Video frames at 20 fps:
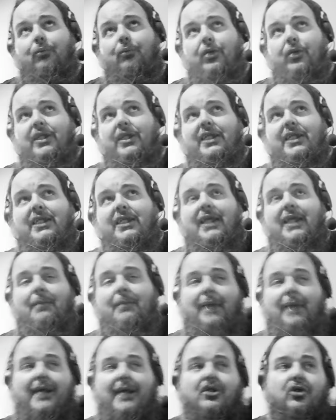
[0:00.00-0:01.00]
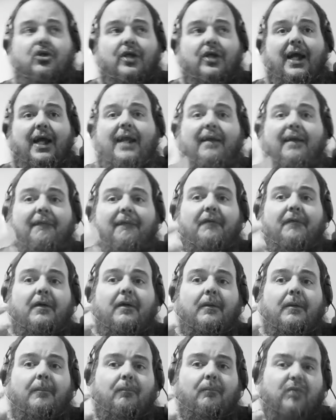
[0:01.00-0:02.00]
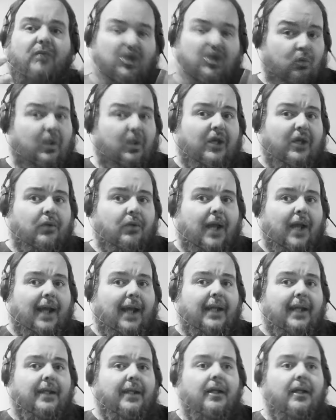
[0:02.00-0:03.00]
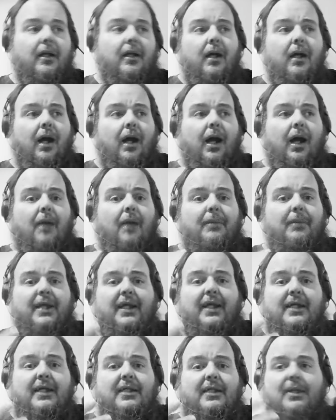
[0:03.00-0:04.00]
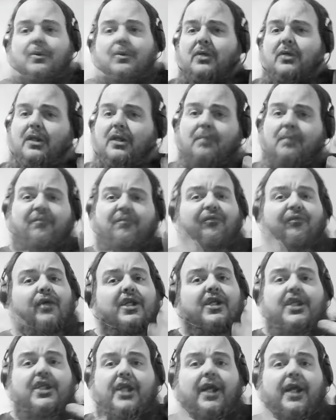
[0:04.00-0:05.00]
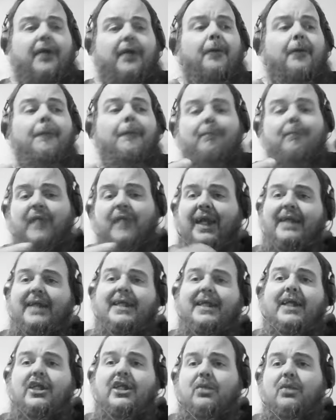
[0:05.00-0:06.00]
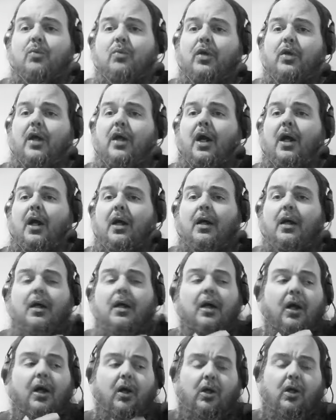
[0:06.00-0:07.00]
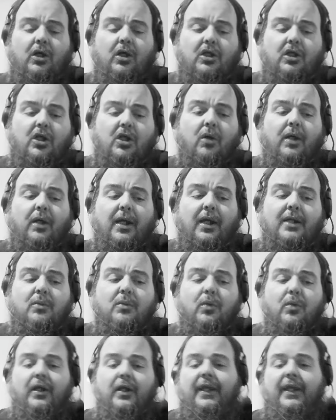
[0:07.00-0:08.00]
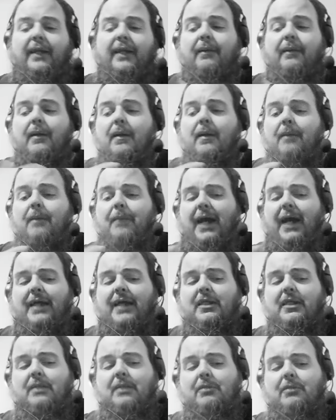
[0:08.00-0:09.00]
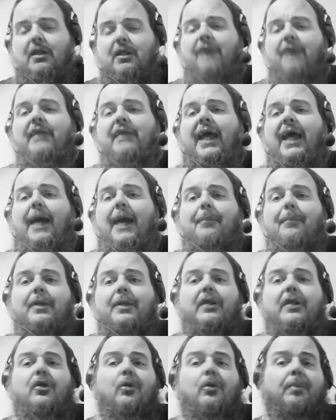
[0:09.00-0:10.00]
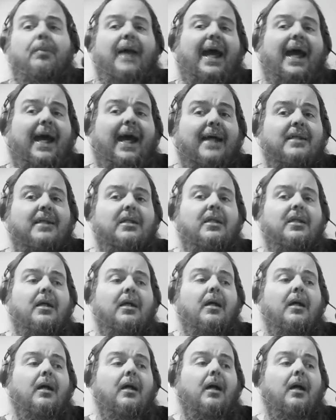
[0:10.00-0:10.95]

Prentice and Master kind of reunited uh, because there's some friction there. Like I said, she's uh, Ahsoka is working past some stuff that happened in her past.